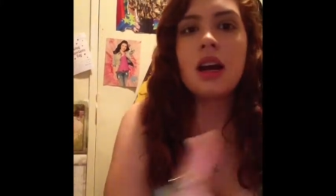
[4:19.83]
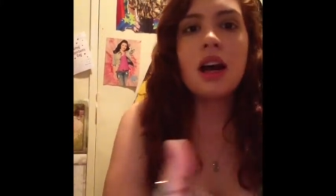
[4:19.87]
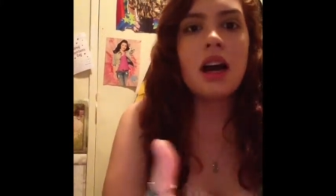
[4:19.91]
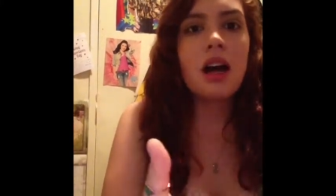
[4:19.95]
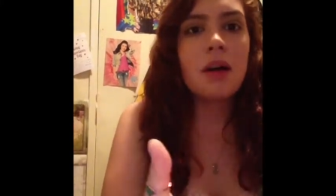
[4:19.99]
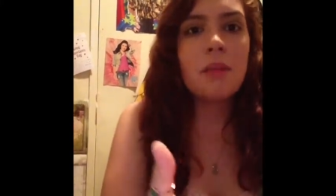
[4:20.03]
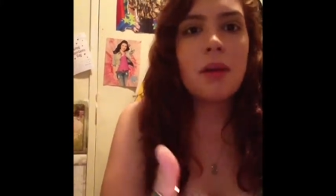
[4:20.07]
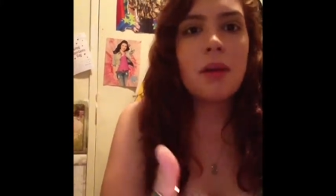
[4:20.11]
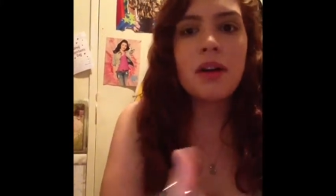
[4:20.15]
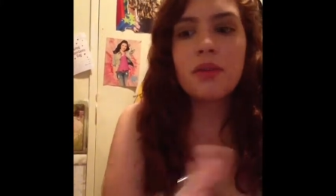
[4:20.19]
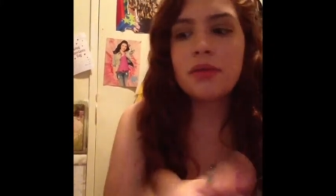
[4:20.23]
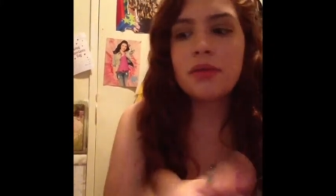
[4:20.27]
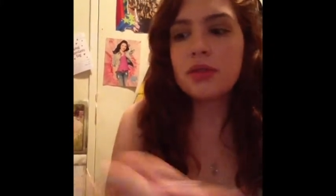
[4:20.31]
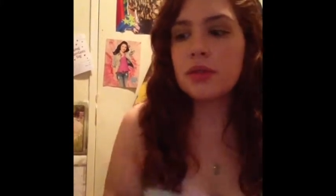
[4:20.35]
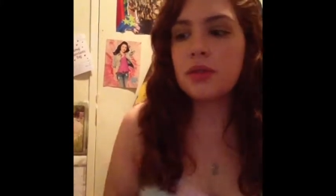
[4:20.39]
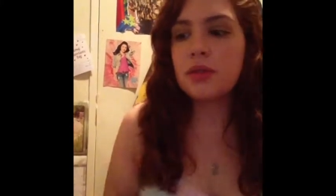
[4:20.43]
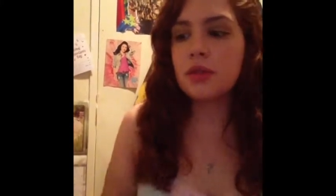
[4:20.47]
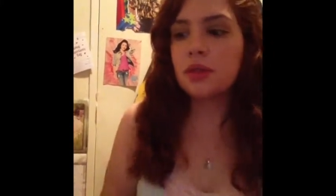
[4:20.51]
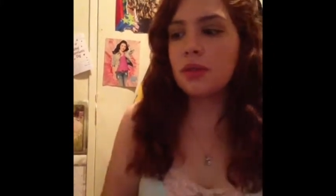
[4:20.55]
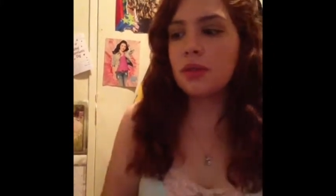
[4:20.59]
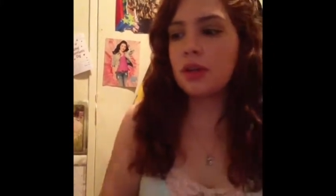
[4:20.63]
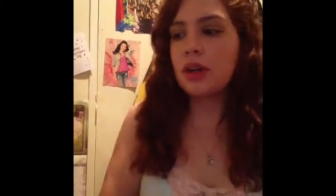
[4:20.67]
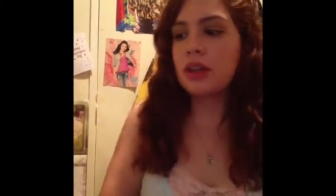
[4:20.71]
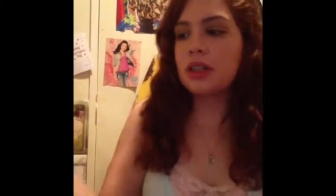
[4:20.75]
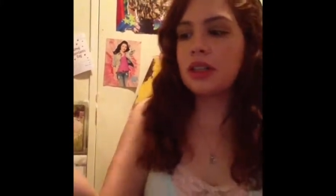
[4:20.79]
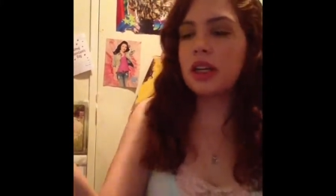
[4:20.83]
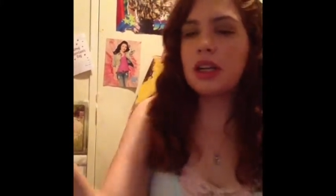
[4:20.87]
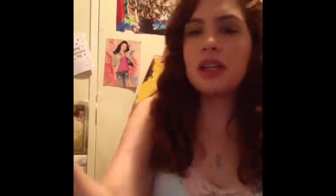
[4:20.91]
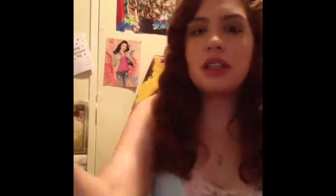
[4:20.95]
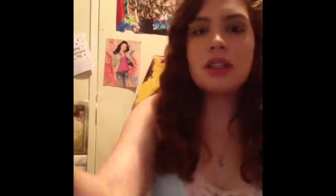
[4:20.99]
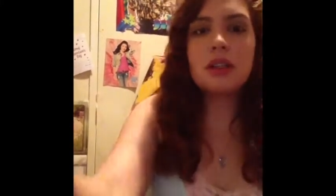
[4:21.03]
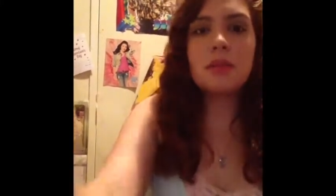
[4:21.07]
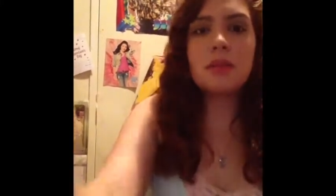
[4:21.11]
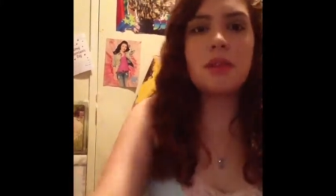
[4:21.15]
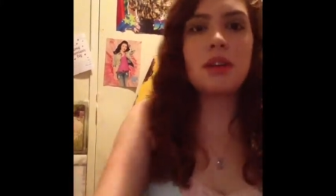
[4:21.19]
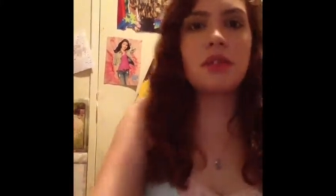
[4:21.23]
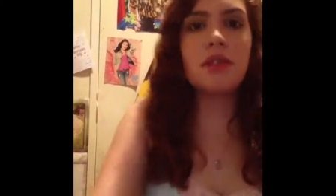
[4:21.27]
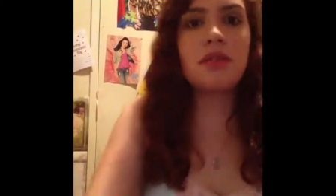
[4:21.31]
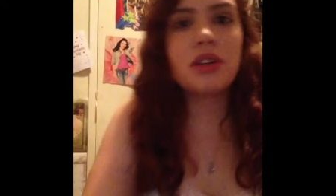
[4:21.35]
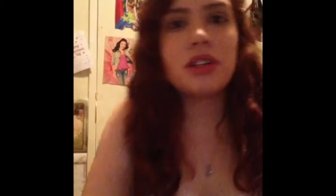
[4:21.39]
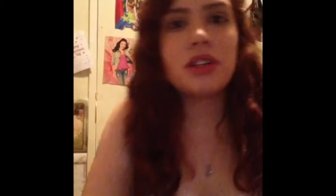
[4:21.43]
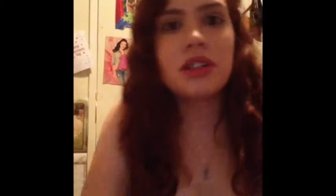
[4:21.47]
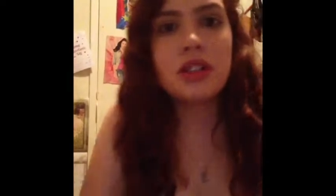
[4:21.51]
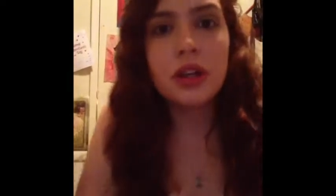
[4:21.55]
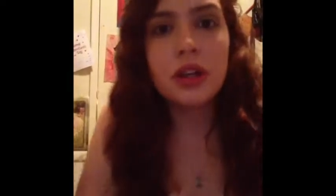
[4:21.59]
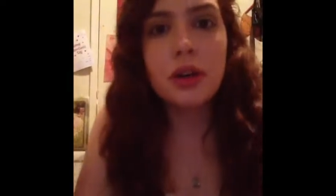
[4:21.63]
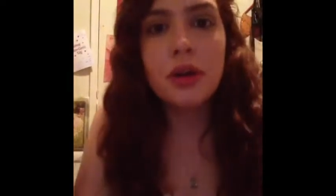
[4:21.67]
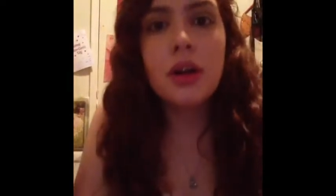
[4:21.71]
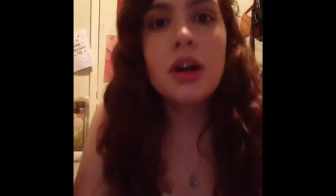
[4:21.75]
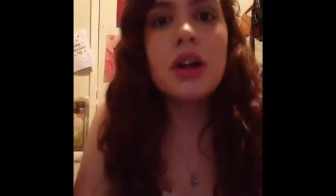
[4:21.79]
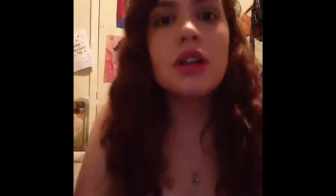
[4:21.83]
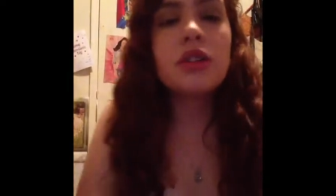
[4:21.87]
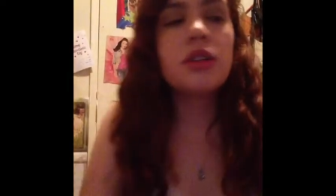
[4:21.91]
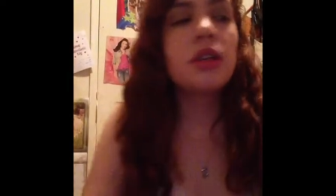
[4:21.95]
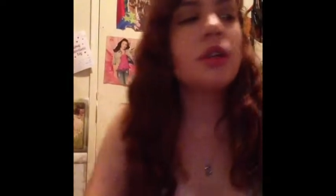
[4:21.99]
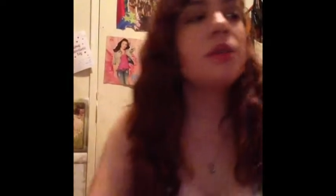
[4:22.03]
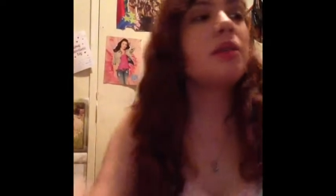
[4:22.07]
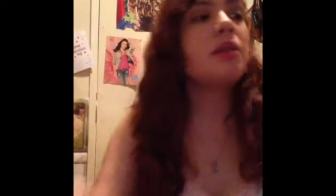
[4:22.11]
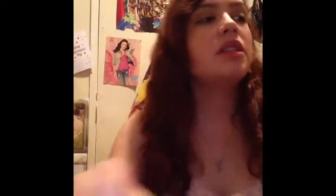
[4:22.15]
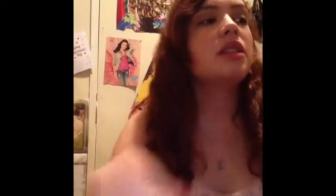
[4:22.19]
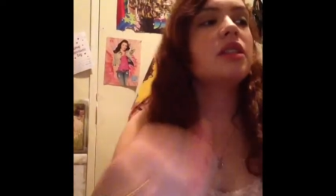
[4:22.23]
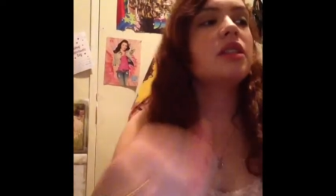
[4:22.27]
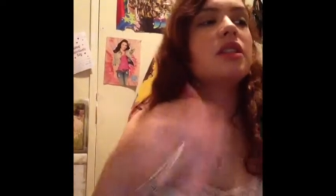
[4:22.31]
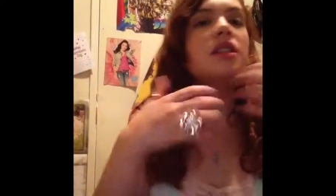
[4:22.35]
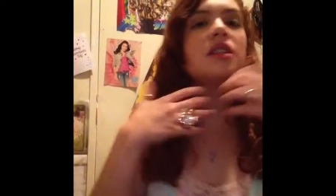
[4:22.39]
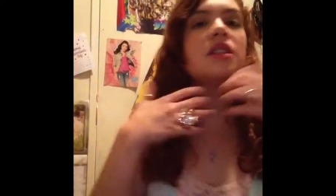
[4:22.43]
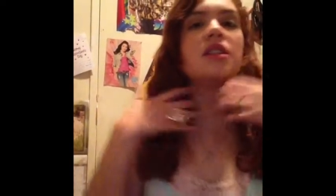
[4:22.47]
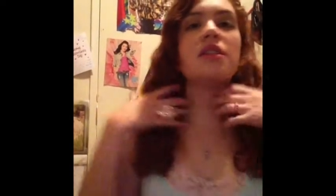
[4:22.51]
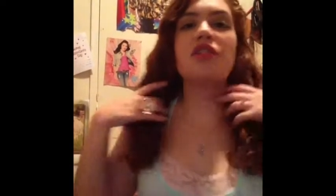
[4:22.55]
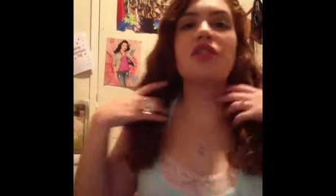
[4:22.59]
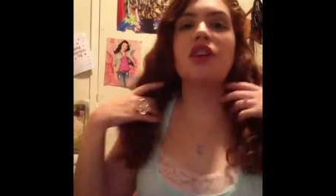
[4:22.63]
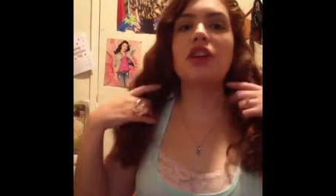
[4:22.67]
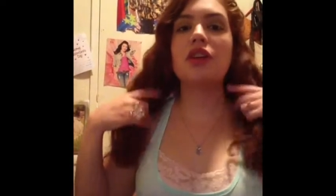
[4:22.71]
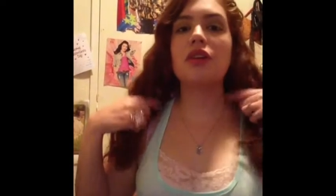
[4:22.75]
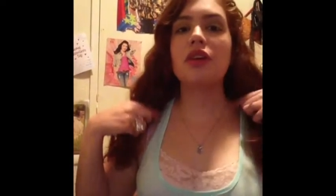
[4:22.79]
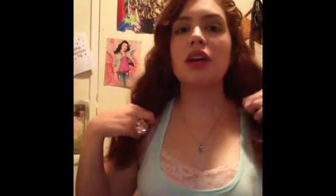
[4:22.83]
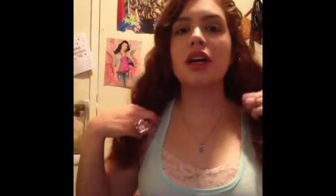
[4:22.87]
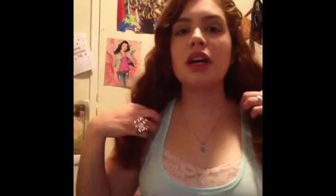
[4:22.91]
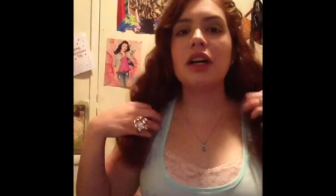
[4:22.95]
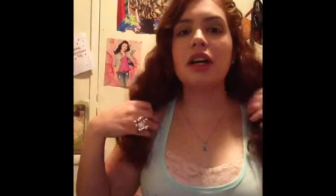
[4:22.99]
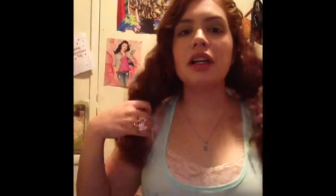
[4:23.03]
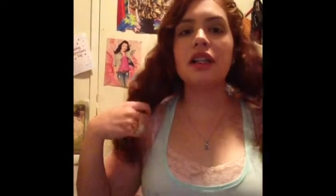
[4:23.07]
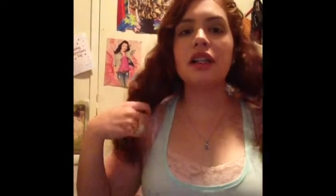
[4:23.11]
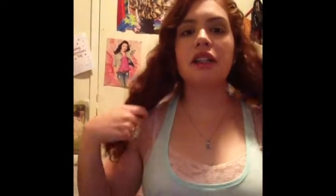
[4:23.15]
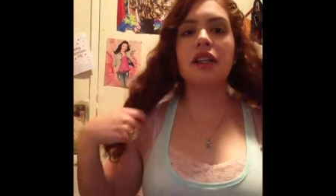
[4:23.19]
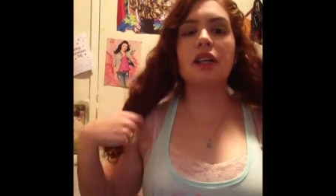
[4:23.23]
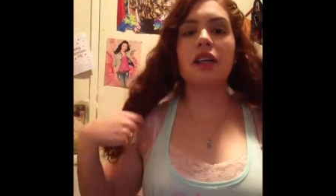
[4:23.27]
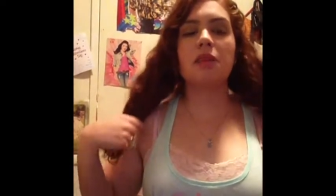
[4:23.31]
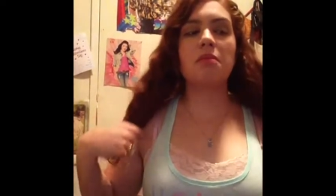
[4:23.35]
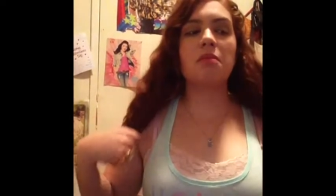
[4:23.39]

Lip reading: I'm out of school, you know, guys. I need something fun to do. So anyways, this is the video, guys.